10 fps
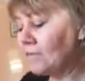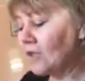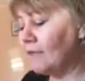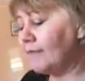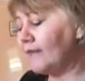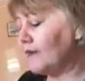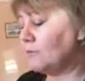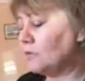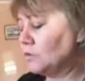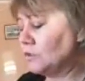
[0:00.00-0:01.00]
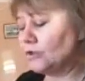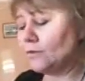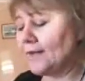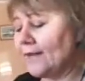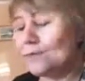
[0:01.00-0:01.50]
I mean, I will
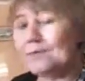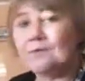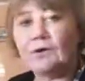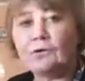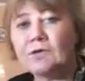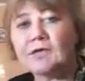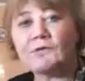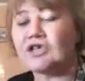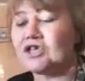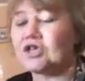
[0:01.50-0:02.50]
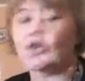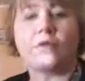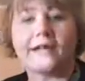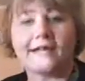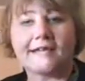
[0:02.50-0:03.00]
do another review. This was just a
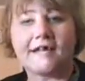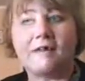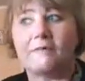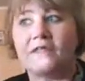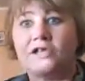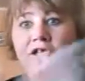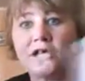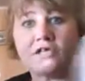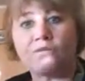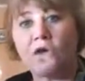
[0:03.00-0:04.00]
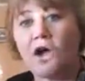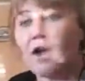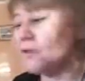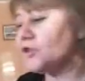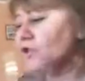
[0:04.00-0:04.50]
quick excitement that just
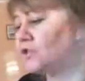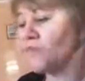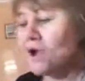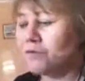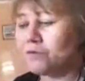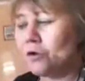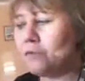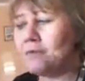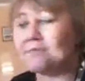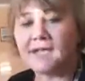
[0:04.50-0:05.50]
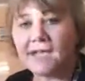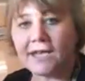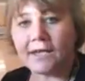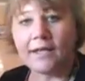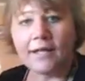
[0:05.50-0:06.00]
arrived. I just arrived home after
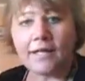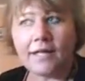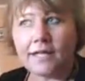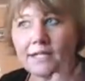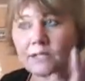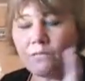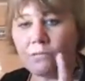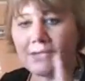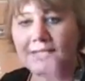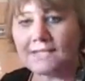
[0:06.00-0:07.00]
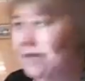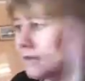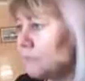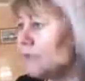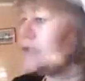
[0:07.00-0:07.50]
getting a heater for my
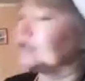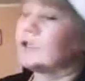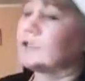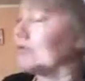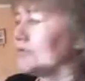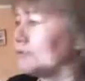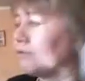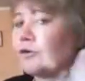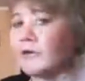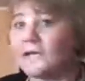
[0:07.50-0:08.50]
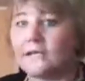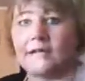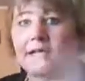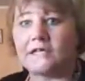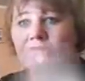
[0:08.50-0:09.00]
son because his one's
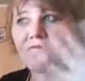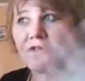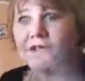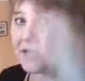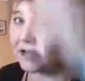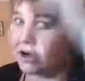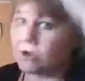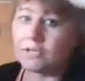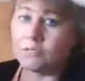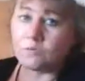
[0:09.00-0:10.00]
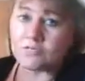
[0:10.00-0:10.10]
broken and it's freezing cold.